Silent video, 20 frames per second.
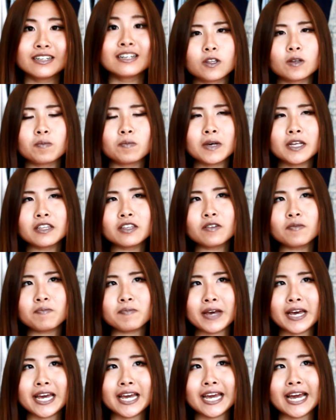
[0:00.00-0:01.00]
For the month of
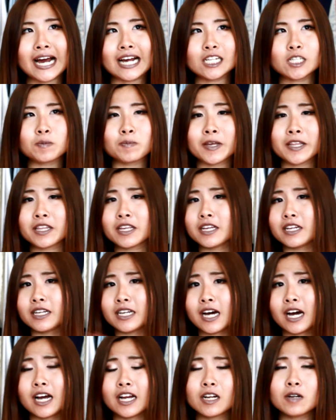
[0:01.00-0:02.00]
May, I spent the
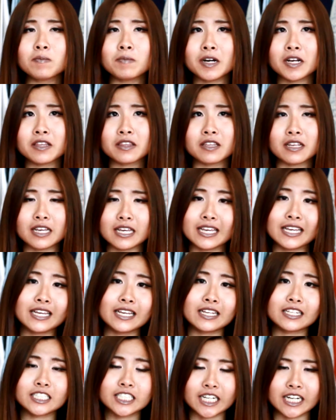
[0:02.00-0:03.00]
entire month
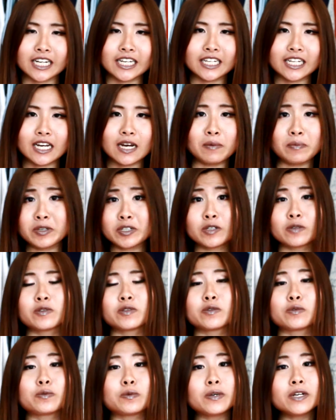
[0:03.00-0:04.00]
in China, which
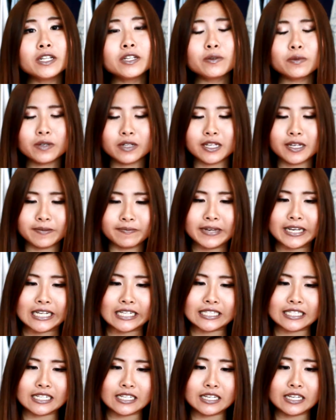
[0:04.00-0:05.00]
was really, really
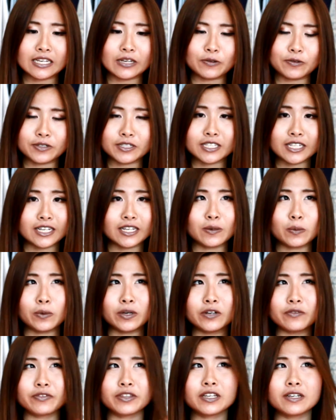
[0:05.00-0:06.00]
amazing. It was like
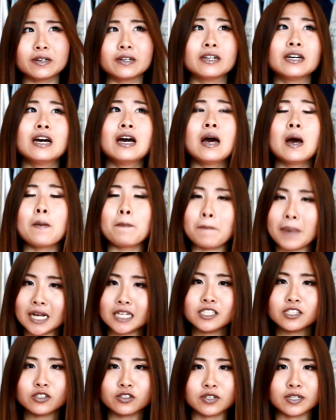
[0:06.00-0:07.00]
one of the
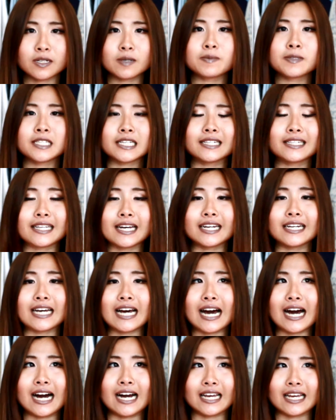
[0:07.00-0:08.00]
best trips that
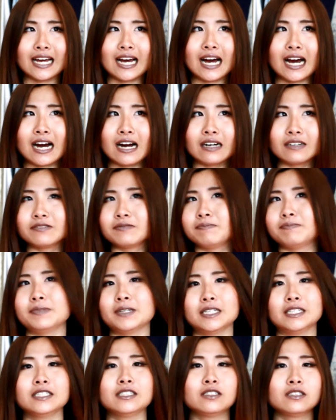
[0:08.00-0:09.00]
I have
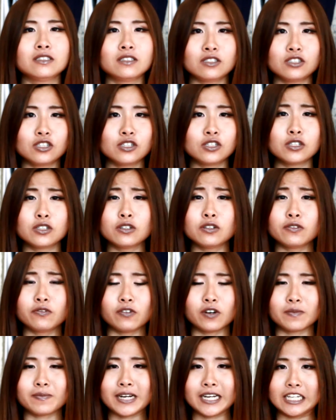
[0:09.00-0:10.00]
been to
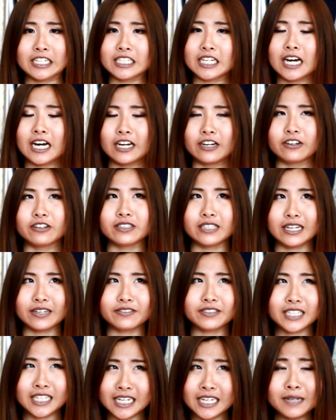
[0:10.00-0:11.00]
for my entire
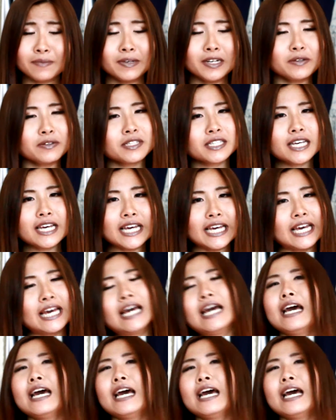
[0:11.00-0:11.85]
lifetime, I would say.